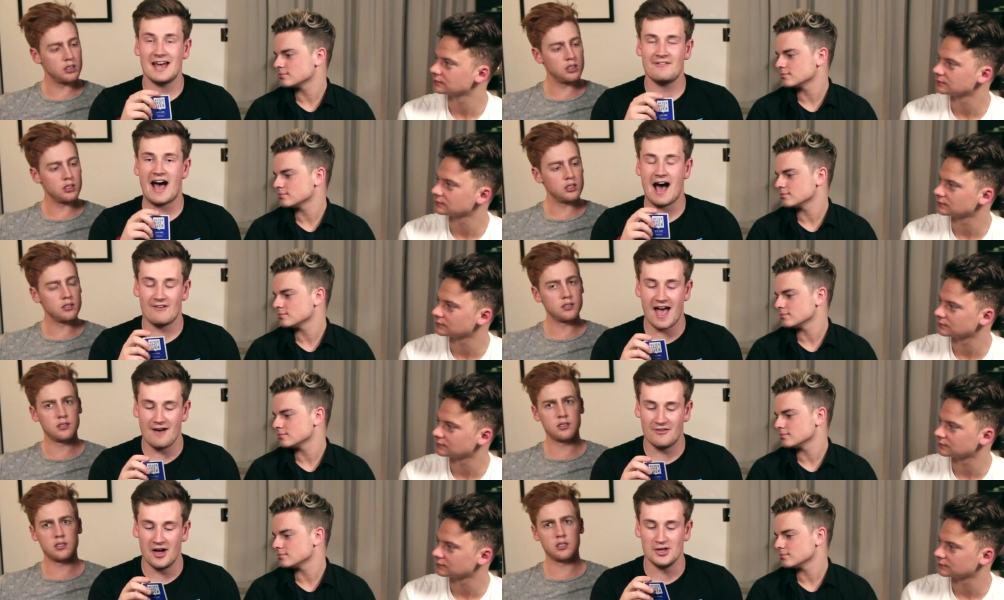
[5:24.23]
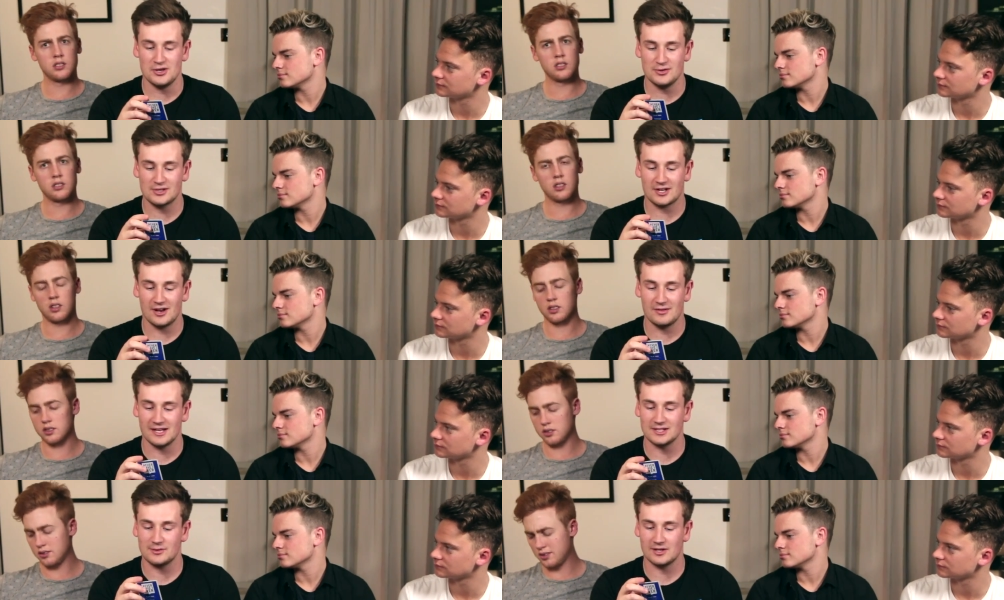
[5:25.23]
Speaker 1: Never have I ever used
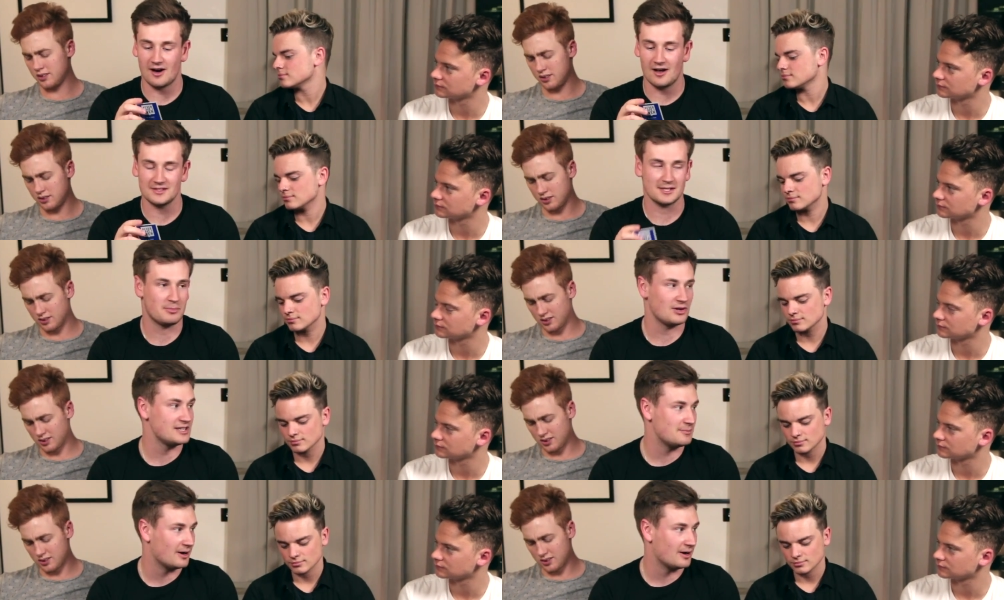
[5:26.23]
clothing to enhance a body